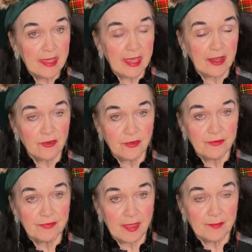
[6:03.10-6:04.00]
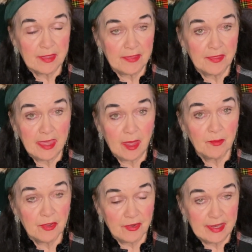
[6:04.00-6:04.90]
and her family, they
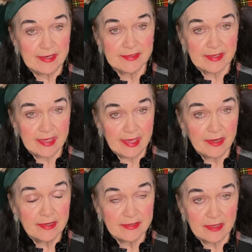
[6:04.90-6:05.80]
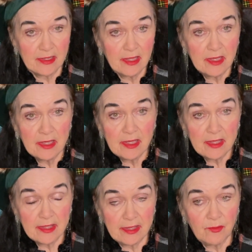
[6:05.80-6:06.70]
emigrated to Canada.
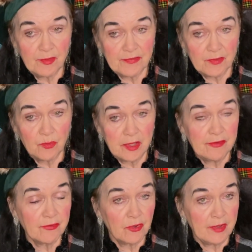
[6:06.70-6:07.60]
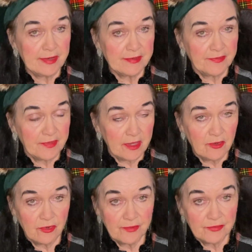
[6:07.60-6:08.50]
He was a weaver and
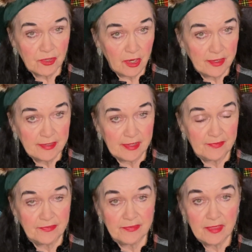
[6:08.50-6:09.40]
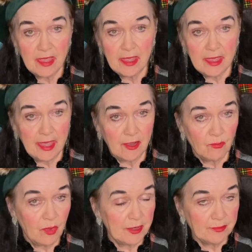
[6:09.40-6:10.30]
designer of tartans
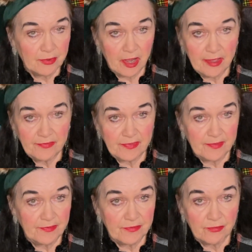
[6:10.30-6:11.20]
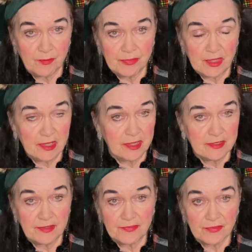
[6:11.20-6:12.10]
and won prizes from the
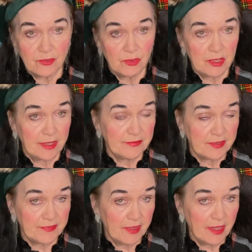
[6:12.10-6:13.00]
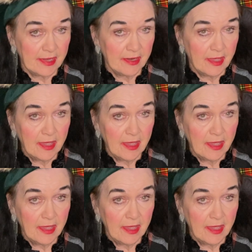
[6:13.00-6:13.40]
London School of Design,